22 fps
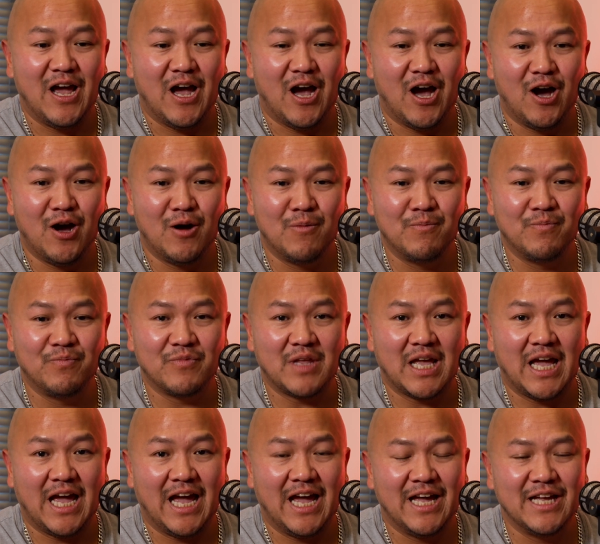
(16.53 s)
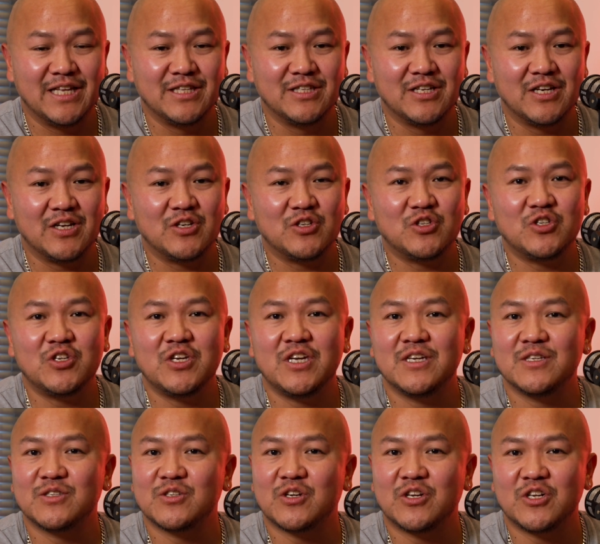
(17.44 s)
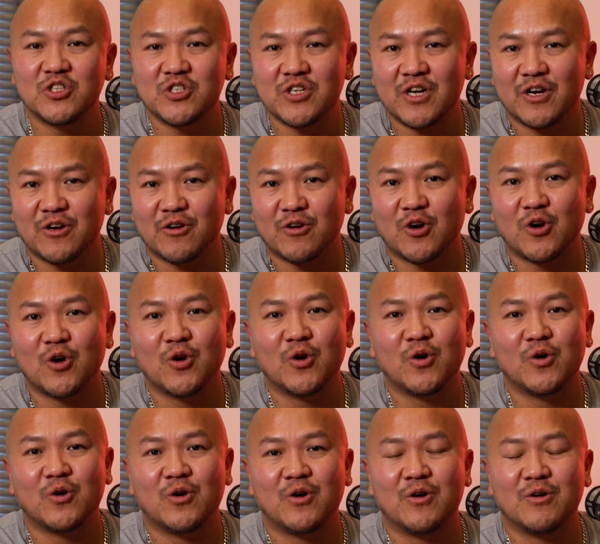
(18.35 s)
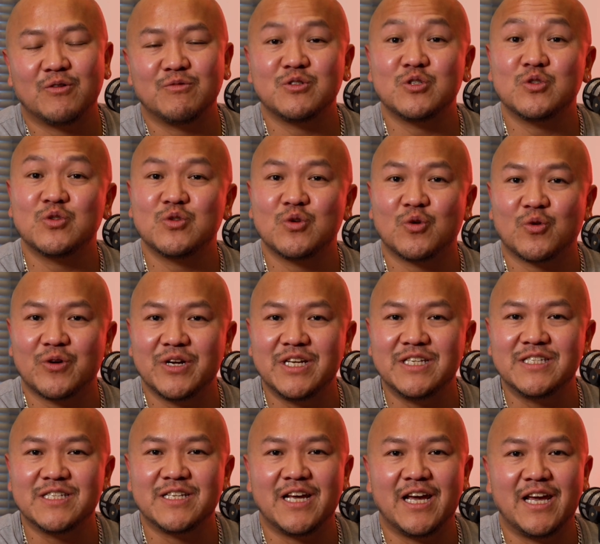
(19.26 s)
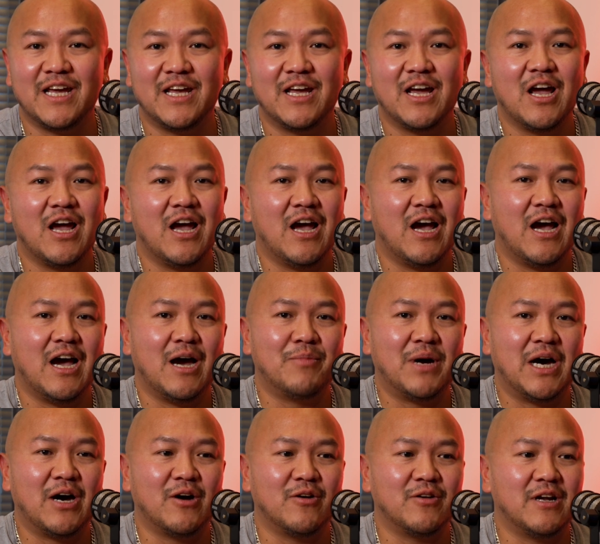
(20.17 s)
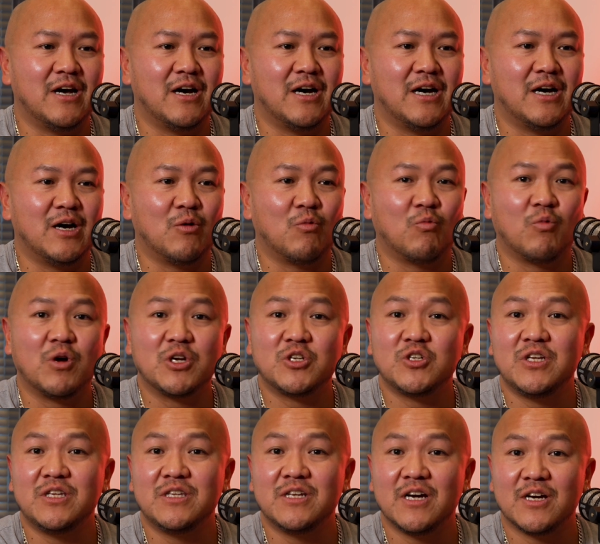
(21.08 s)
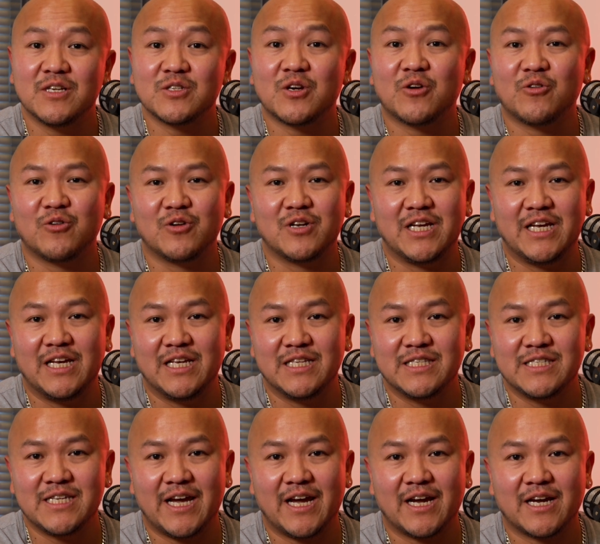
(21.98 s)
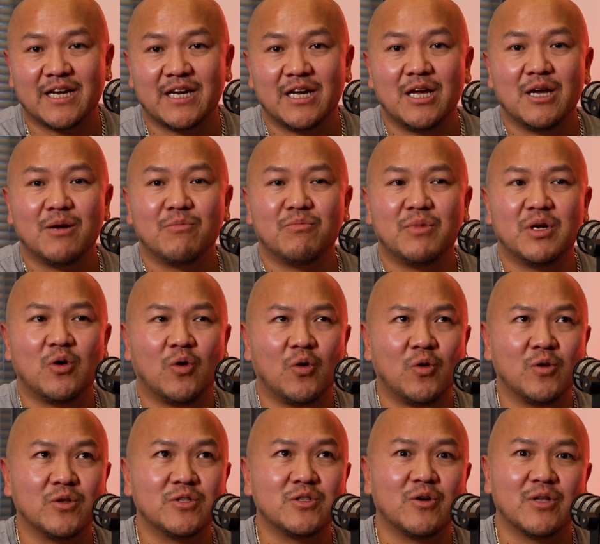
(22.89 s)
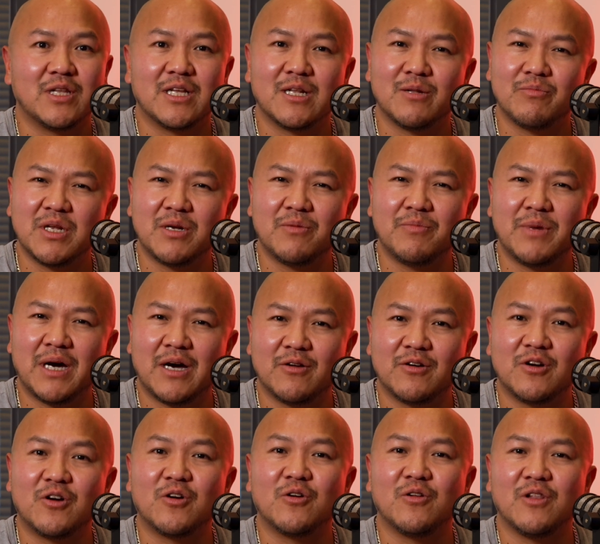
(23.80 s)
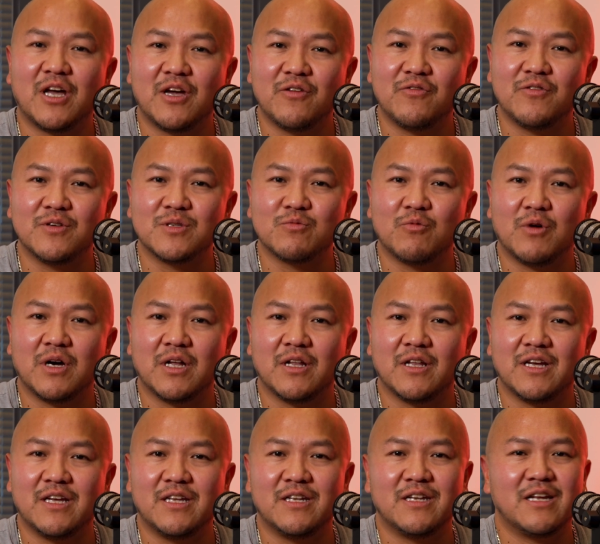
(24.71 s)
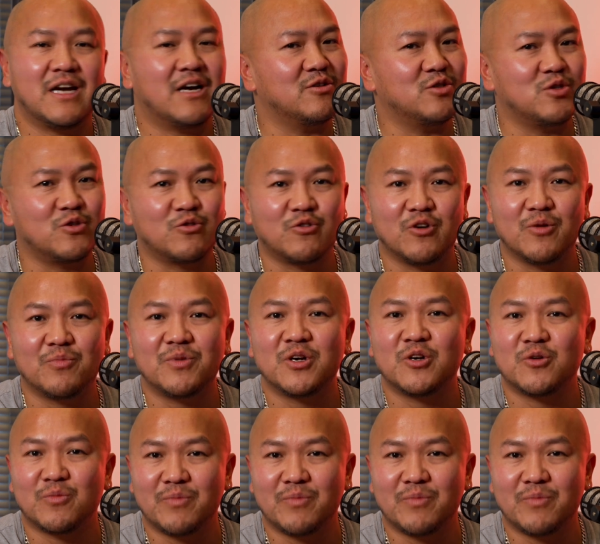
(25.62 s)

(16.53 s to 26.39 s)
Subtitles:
And she is going to share her story today about what she does currently in tech, but also a little bit about her life as well and how she grew up and her